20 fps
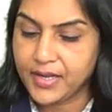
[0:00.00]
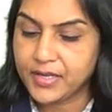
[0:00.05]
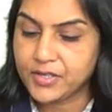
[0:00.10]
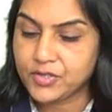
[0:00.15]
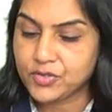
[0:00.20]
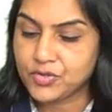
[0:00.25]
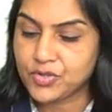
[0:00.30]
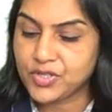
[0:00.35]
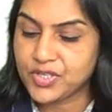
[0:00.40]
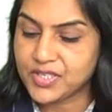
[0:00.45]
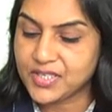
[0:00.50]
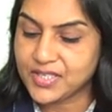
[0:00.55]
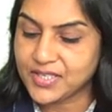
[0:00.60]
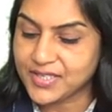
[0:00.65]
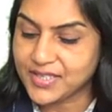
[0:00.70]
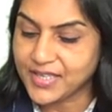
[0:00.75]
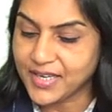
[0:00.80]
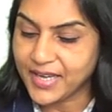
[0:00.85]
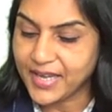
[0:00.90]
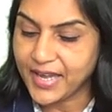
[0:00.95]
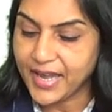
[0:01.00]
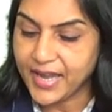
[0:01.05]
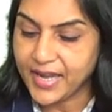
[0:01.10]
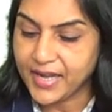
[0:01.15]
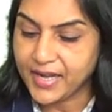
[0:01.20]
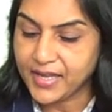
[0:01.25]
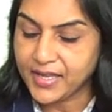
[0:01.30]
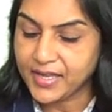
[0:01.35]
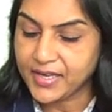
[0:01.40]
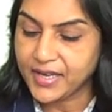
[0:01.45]
So this is the
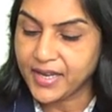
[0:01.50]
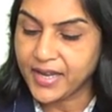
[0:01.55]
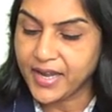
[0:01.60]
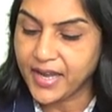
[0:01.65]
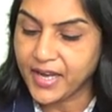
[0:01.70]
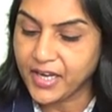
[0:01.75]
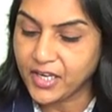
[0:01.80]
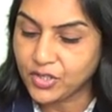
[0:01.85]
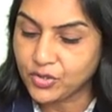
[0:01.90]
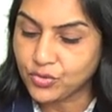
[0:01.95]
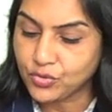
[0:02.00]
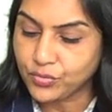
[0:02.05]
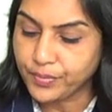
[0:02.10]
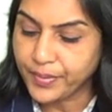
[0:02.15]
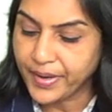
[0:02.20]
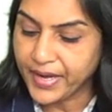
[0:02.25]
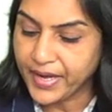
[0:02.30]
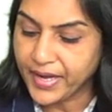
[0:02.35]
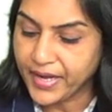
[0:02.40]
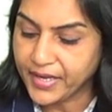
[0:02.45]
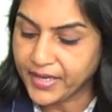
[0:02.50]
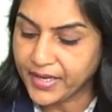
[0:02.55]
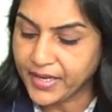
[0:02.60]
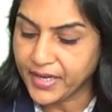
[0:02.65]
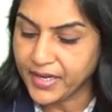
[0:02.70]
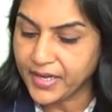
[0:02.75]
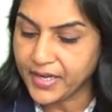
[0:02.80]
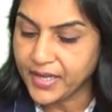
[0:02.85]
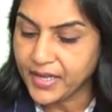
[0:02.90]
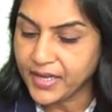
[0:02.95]
gain. Gain 2 by
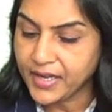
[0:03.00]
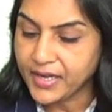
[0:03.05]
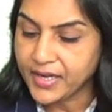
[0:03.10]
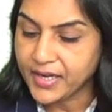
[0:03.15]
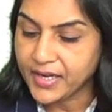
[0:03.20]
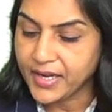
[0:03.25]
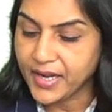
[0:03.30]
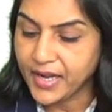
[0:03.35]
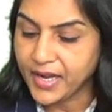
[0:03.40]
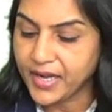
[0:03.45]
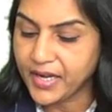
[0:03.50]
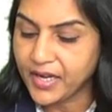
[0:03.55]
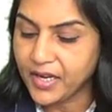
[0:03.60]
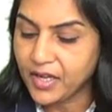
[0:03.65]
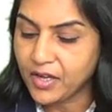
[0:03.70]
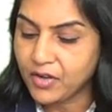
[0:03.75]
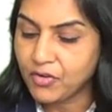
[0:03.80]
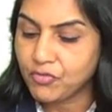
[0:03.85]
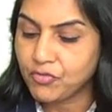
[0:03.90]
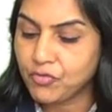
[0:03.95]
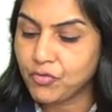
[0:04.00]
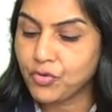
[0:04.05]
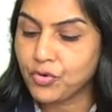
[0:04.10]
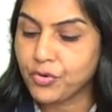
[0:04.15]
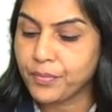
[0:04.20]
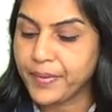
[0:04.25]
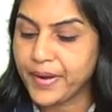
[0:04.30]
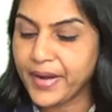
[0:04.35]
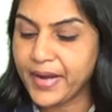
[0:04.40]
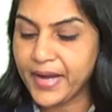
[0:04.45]
18. Gain 4
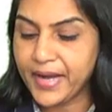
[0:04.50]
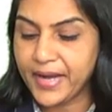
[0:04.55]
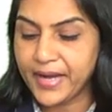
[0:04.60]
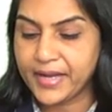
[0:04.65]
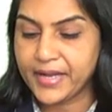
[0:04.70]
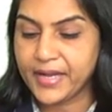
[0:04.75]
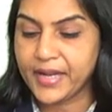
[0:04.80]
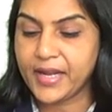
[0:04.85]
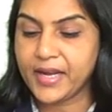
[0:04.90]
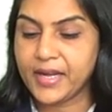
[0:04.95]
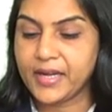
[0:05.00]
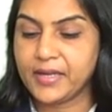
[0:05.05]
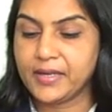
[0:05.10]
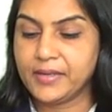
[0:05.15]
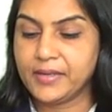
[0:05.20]
by 18.